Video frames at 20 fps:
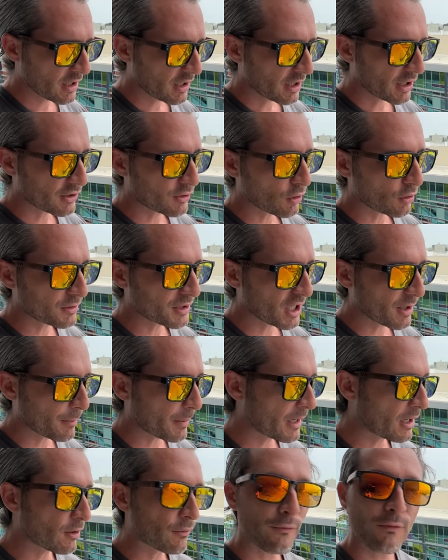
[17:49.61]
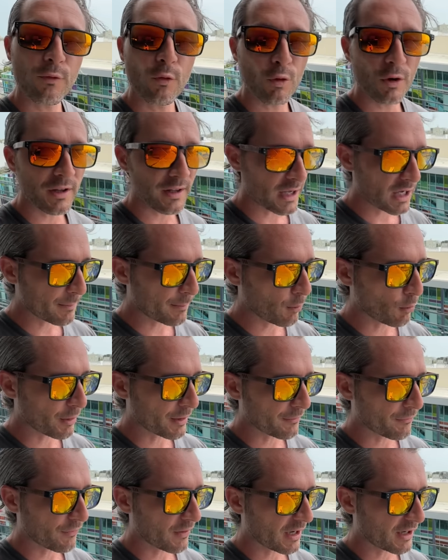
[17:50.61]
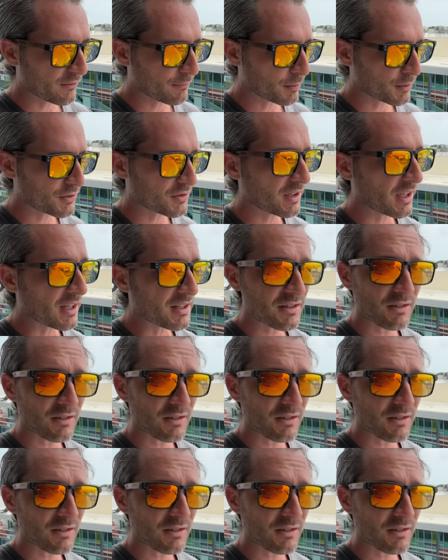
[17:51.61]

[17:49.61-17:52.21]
is only about 48.5%.